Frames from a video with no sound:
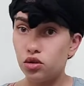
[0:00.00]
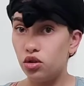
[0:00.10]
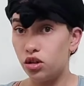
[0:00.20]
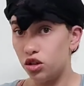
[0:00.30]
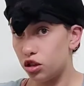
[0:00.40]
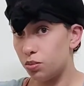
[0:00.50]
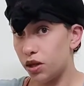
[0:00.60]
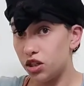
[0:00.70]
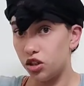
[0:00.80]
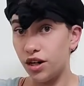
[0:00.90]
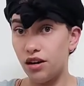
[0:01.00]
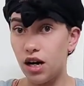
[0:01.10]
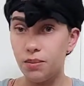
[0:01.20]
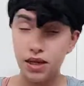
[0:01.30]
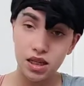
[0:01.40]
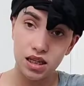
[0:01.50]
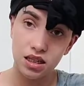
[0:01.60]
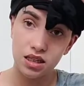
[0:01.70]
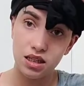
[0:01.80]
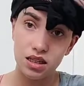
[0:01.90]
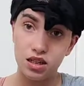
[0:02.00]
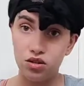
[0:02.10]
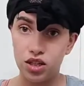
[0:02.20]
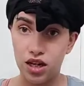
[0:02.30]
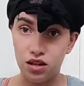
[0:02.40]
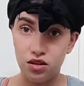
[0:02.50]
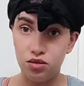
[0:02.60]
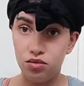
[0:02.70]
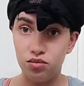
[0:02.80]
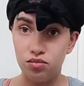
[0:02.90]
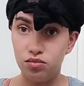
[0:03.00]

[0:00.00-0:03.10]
you can just put your hair up in this and it'll take you,